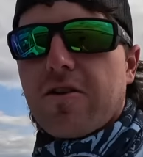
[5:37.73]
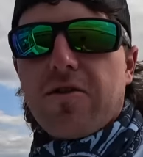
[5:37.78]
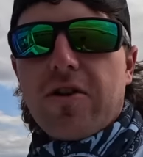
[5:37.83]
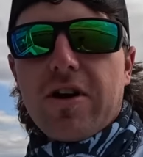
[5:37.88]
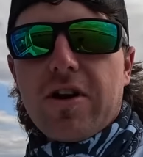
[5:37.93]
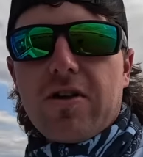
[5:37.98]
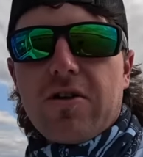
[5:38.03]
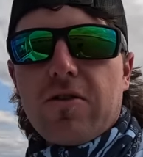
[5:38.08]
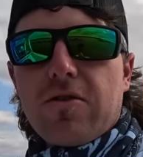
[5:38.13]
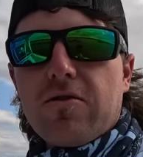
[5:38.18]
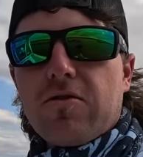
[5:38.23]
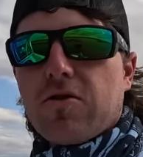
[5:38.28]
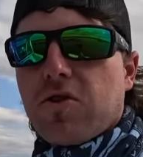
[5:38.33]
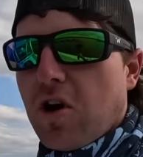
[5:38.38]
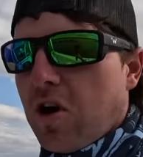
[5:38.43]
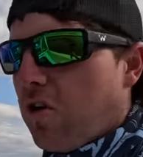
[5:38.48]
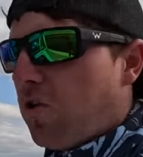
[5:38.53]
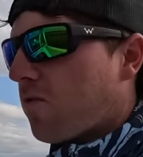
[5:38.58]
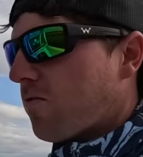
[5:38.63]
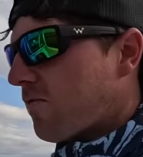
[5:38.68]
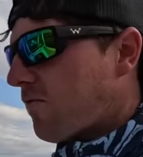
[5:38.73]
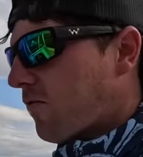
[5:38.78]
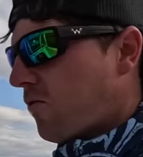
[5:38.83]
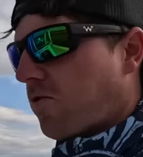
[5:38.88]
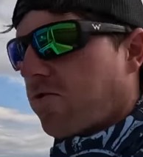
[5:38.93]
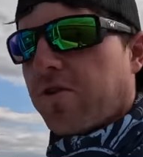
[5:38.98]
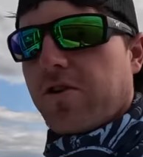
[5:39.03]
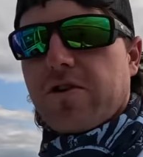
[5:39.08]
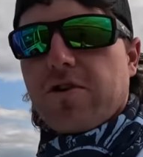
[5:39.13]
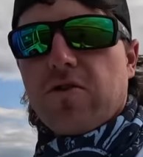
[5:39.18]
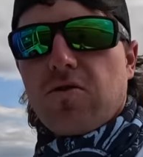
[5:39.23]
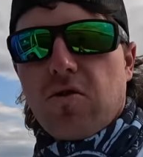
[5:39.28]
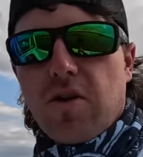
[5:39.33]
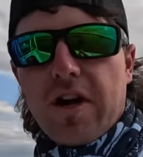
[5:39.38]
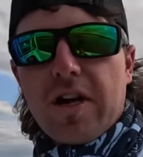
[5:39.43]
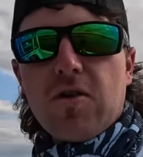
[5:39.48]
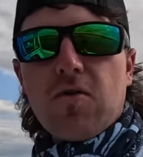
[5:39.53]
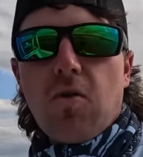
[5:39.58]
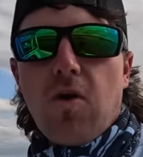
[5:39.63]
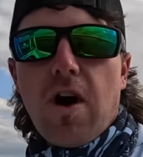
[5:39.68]
they are known for their
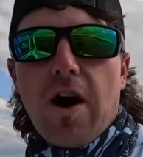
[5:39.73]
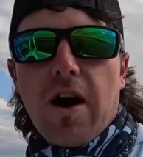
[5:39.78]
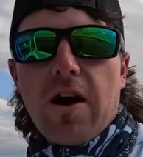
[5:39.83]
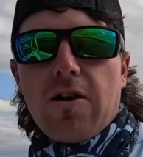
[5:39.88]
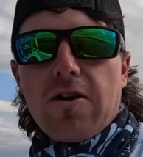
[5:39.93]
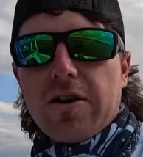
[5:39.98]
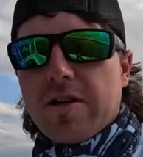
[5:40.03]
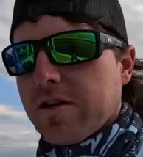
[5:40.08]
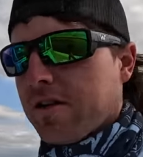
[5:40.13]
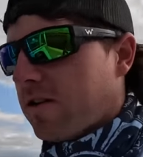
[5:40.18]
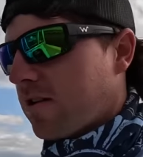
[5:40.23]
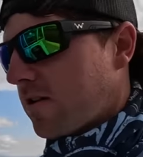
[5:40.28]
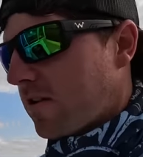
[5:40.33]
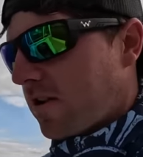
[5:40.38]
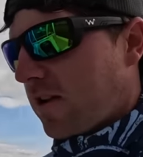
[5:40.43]
great wiring.